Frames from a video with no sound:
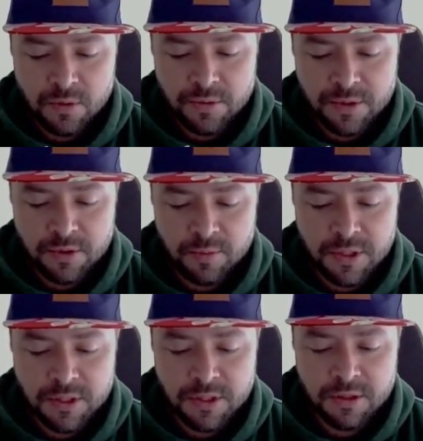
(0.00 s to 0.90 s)
Risky
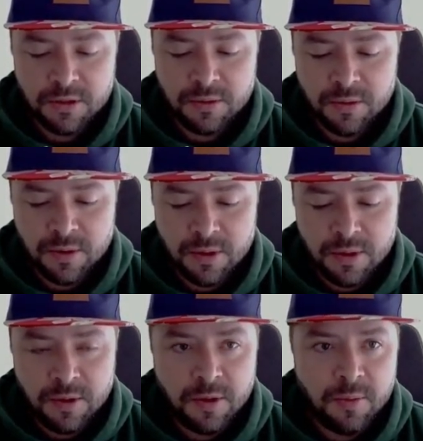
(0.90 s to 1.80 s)
Mission,
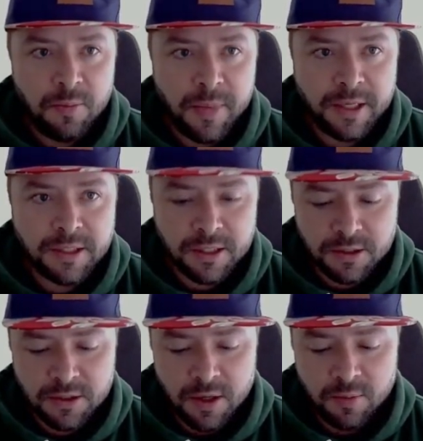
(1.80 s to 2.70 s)
Magic
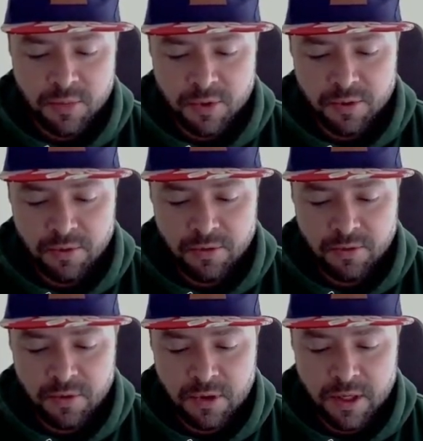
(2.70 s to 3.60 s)

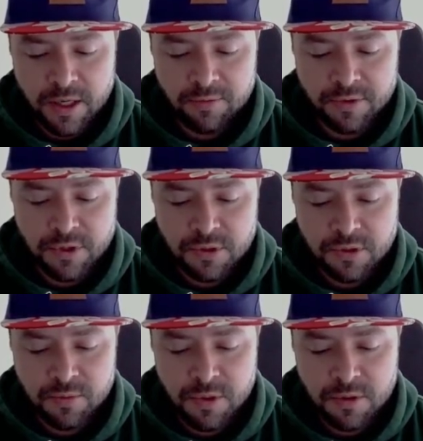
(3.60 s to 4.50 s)
Dampers, Light of
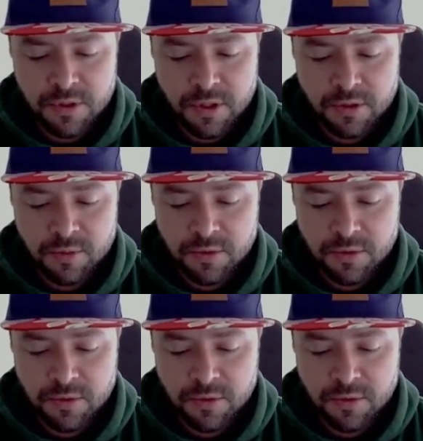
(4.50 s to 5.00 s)
Judgment,